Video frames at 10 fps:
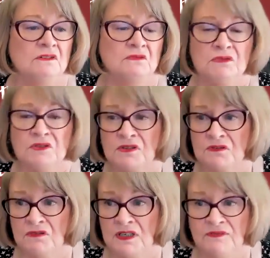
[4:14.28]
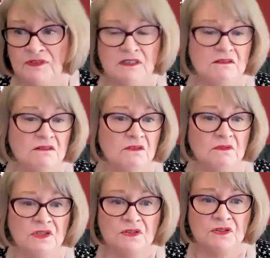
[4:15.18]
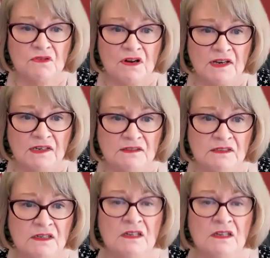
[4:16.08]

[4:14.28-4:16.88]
when she's grieving, or when she's crying.